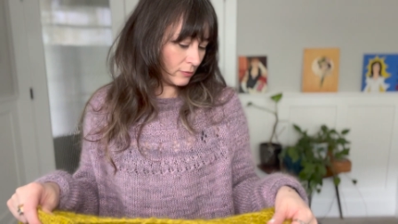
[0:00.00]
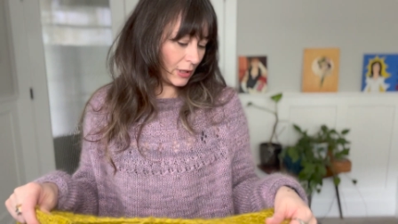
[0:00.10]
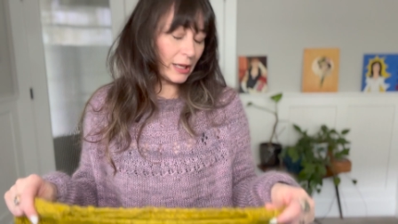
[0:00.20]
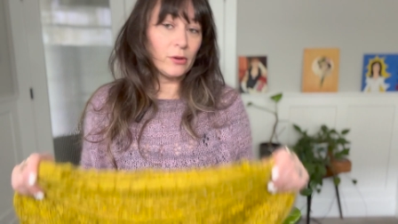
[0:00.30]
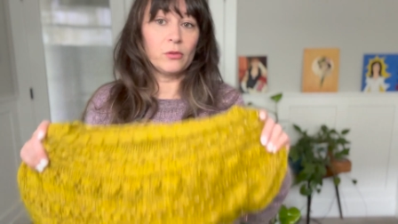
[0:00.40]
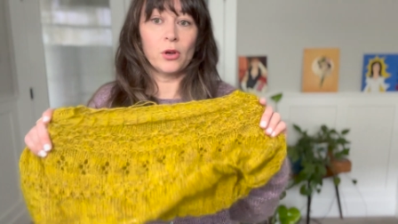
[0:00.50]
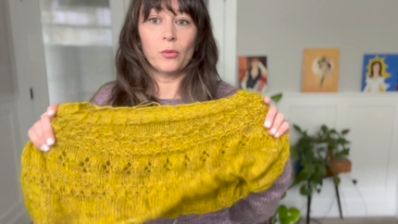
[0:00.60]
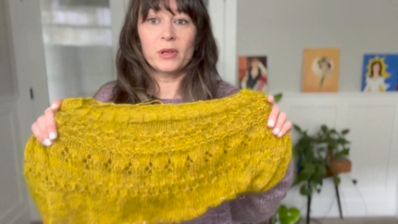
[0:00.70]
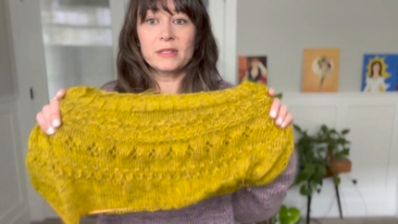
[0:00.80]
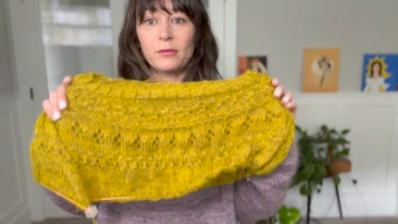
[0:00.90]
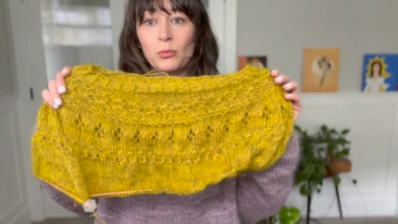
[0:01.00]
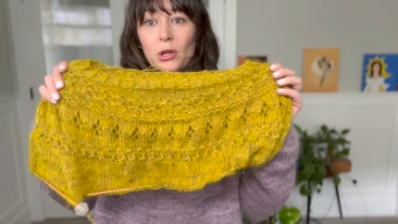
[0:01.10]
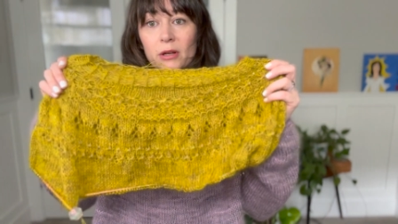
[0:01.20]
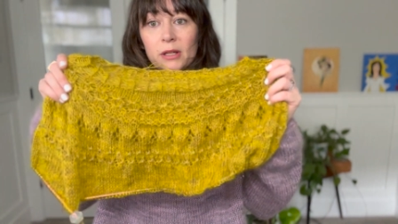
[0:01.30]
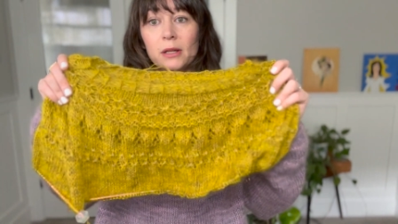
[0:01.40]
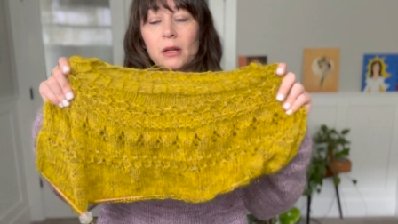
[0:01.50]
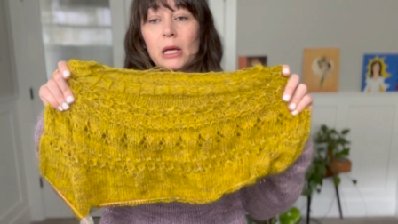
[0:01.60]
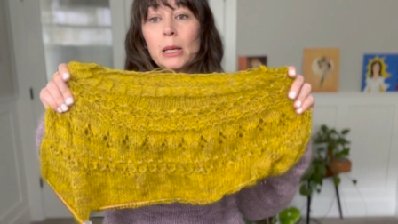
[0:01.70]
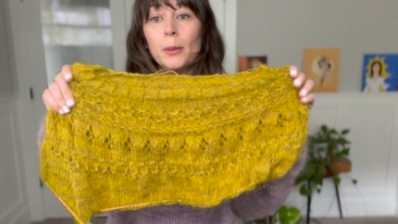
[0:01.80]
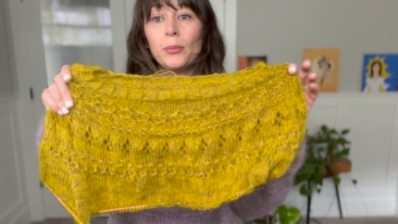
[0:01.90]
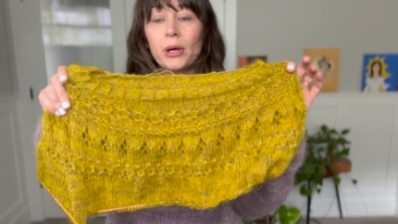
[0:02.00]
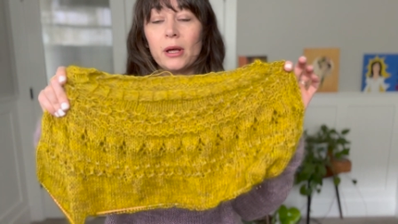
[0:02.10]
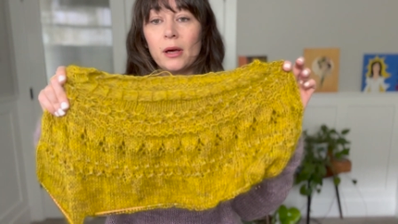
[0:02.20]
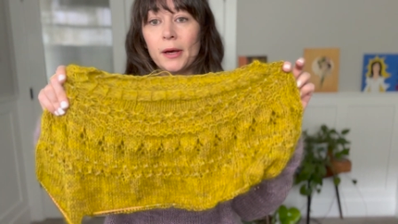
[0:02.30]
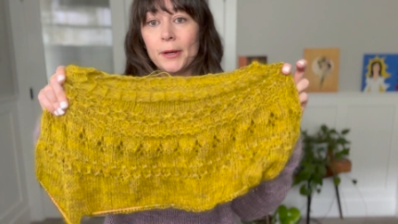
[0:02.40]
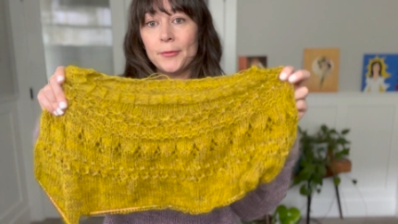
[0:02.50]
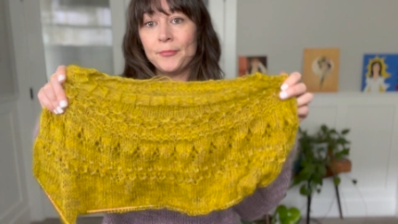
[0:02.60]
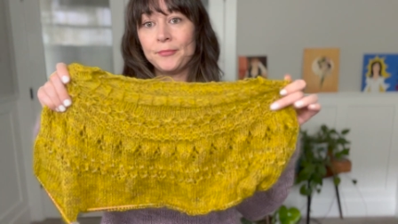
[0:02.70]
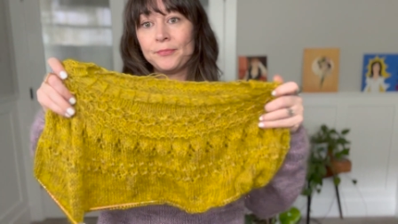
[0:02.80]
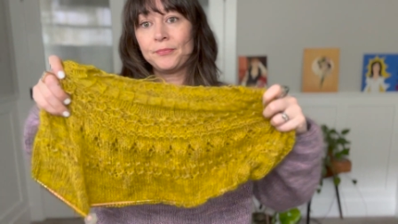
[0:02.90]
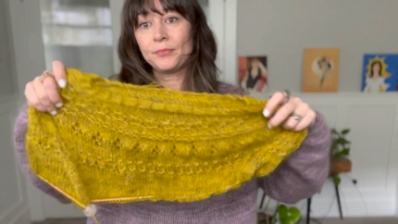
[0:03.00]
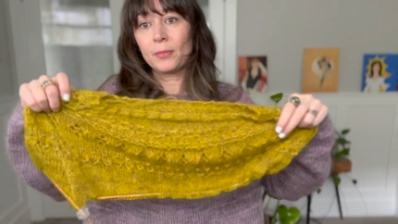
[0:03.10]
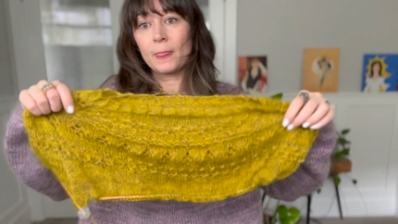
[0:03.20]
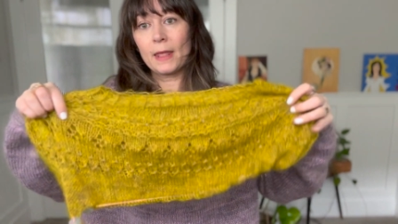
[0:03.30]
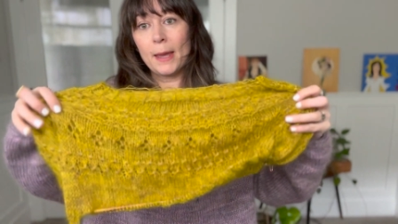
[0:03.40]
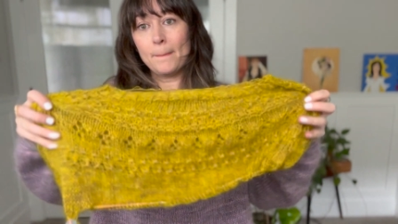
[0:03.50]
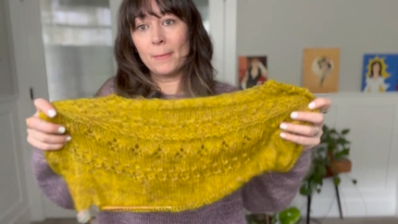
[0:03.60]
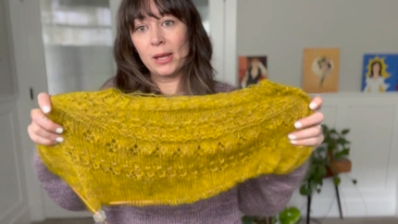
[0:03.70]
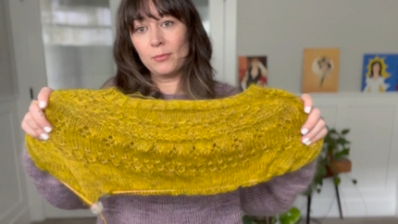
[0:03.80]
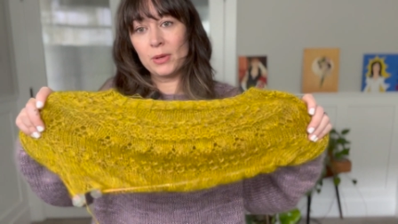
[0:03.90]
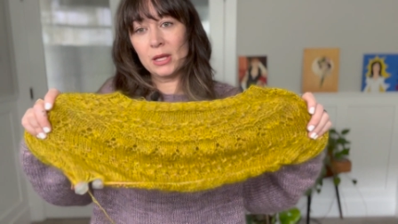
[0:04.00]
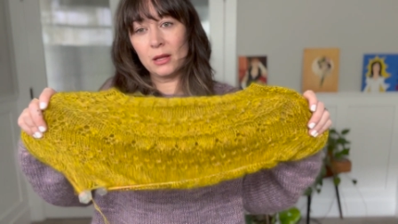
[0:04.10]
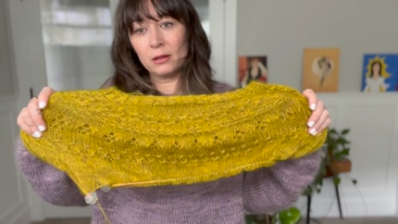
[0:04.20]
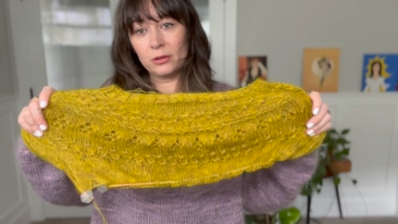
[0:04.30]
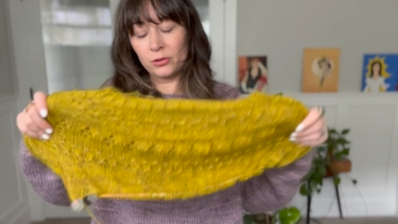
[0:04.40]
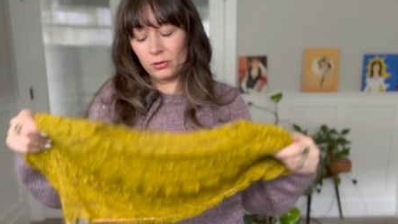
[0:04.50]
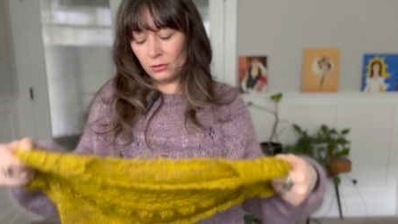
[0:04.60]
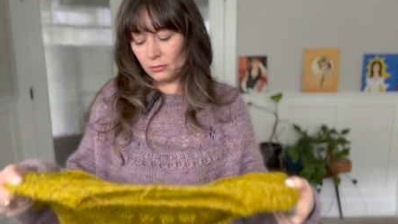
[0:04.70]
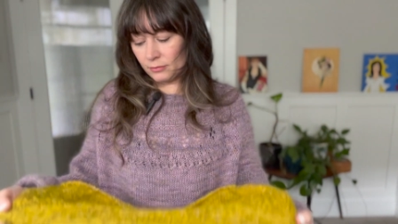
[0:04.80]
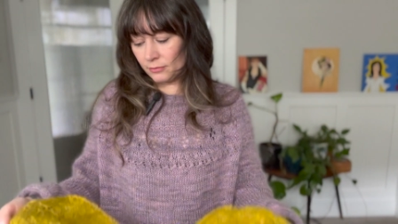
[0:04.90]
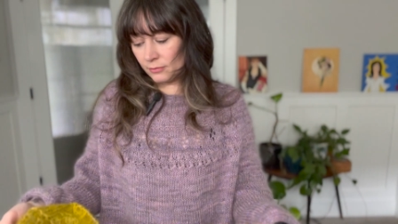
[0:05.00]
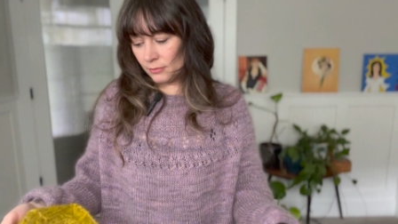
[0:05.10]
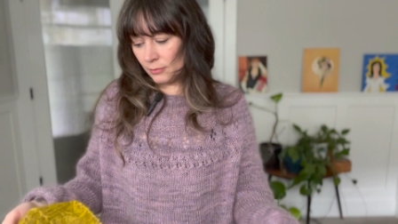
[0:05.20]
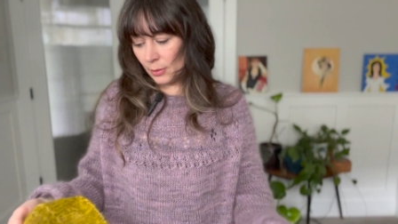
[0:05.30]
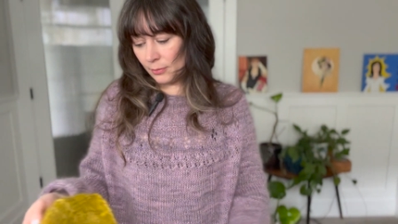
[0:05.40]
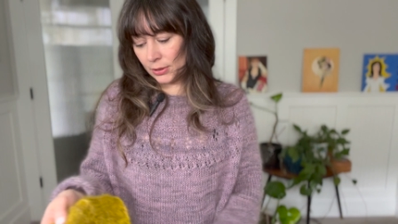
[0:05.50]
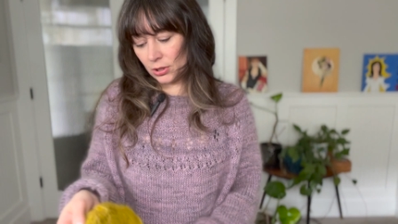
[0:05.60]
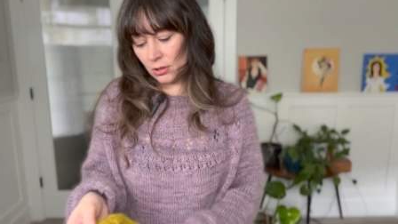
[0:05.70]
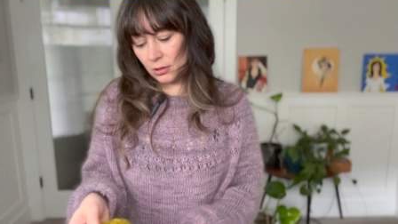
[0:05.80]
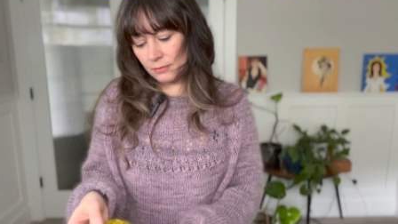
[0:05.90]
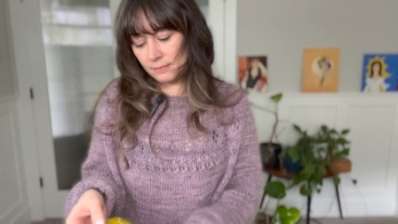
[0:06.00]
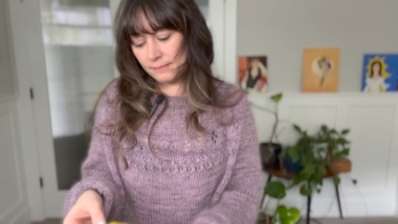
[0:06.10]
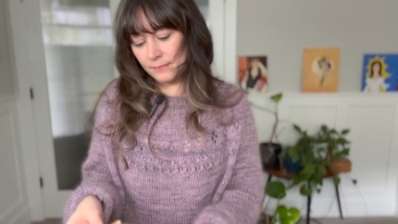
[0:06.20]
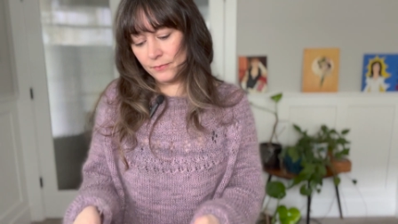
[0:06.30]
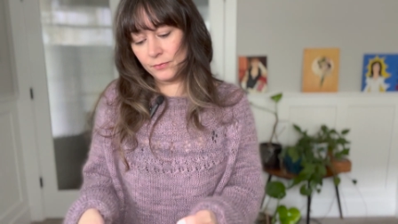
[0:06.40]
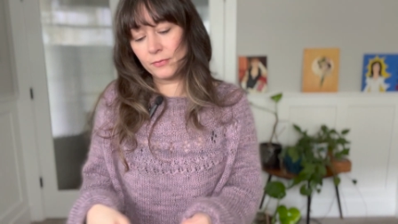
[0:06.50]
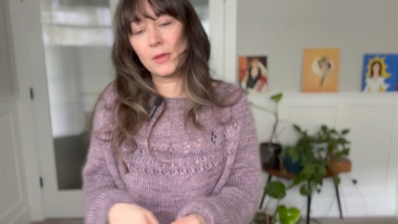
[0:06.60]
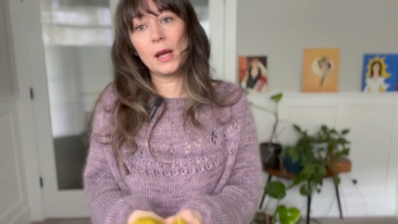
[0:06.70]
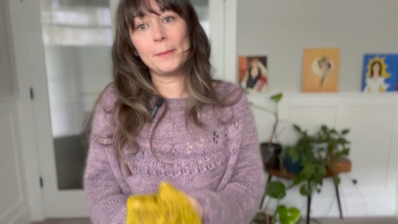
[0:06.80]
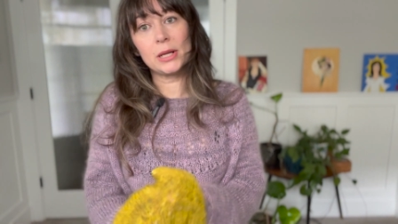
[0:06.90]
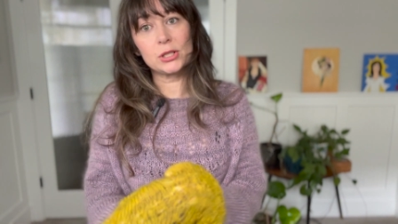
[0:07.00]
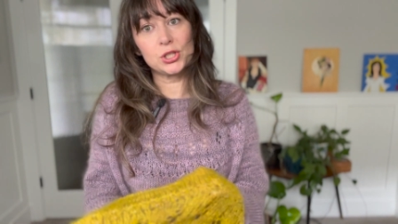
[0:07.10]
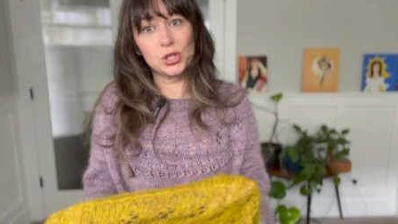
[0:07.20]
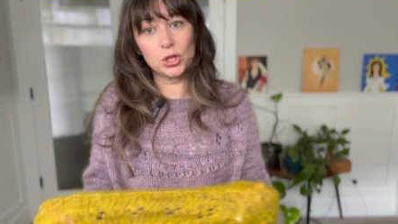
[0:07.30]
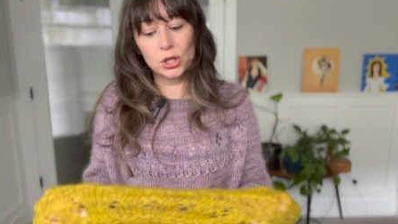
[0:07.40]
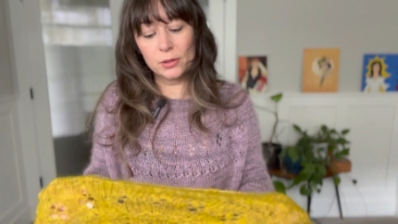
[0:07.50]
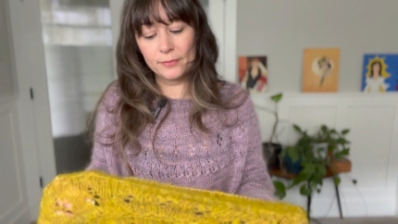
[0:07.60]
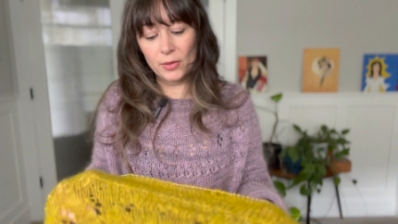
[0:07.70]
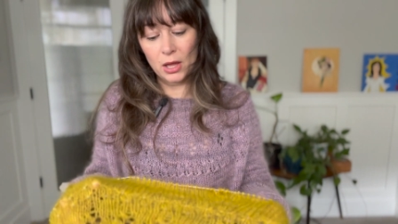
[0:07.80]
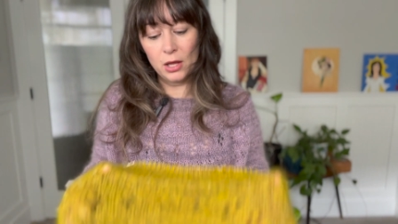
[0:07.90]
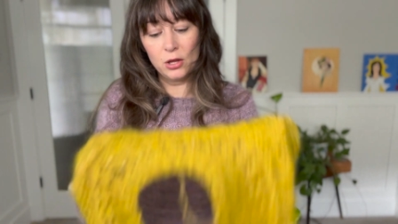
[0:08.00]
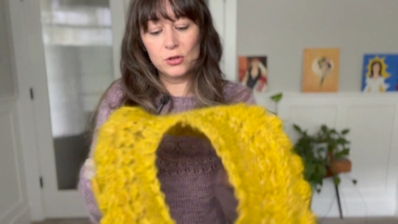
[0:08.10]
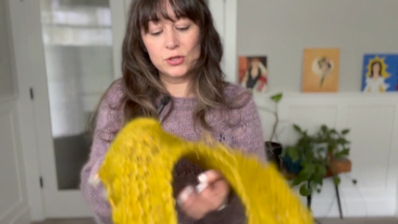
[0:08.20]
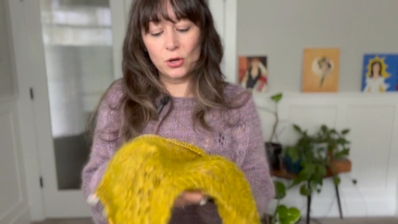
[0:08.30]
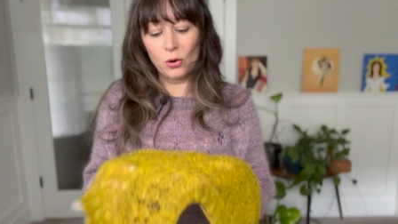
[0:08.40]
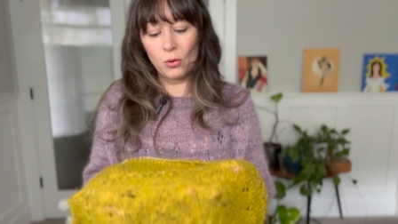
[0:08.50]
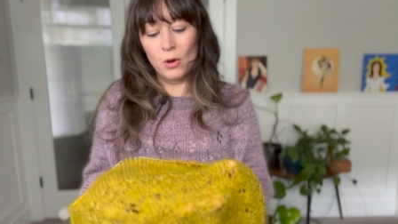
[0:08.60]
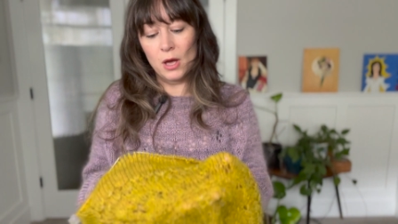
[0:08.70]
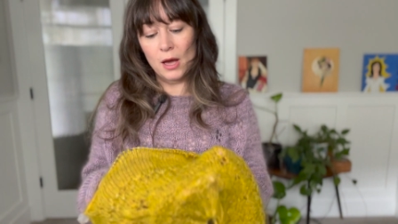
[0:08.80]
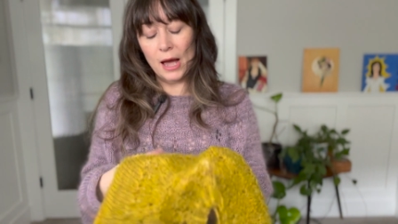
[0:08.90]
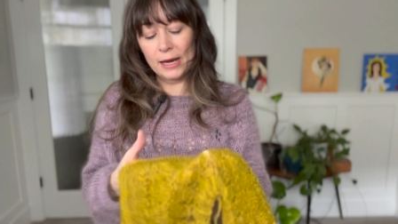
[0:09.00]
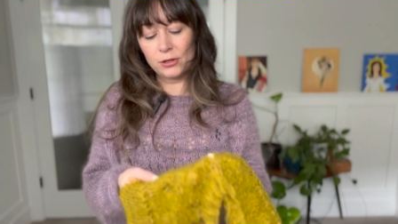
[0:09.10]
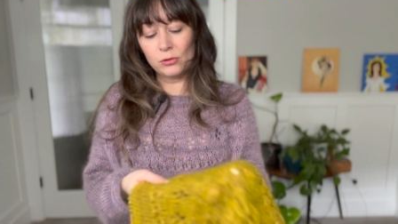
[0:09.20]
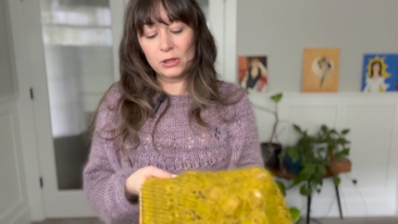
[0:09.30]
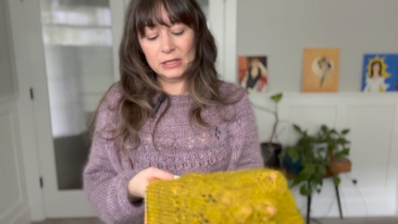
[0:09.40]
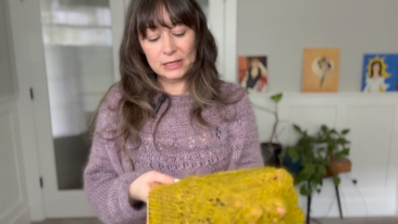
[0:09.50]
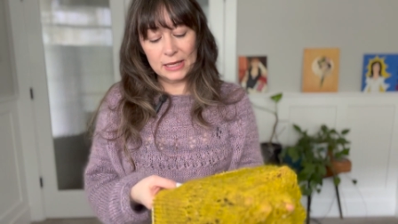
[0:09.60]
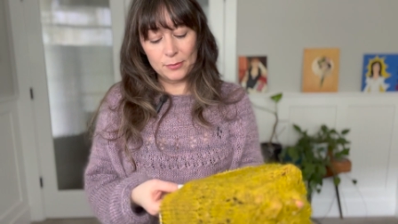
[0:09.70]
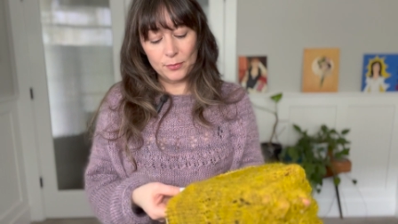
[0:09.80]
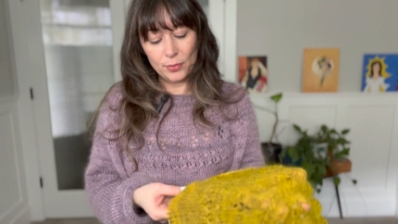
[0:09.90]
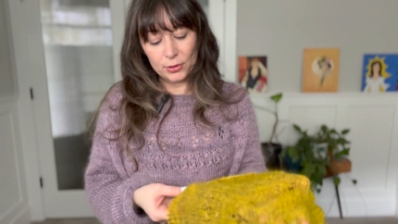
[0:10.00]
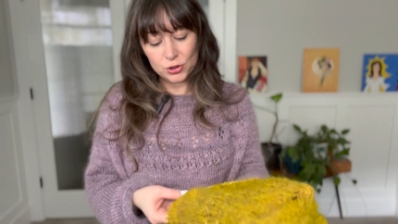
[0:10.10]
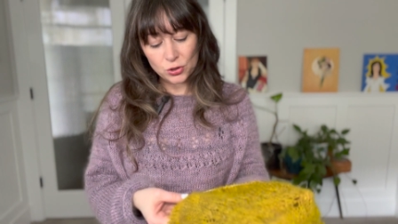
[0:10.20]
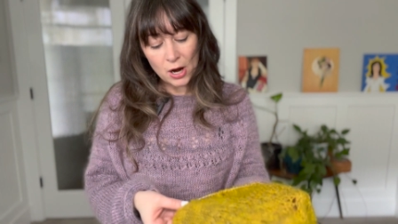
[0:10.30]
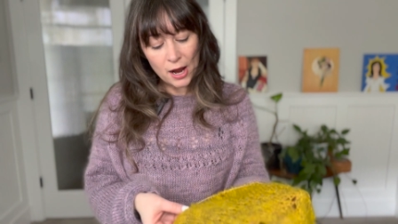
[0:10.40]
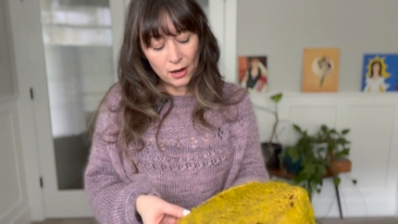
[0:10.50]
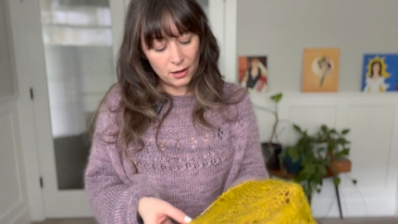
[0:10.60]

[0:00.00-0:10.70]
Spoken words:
I don't know because I haven't blocked it, but it might be a little fit bigger. I'm not sure. So I do need to keep track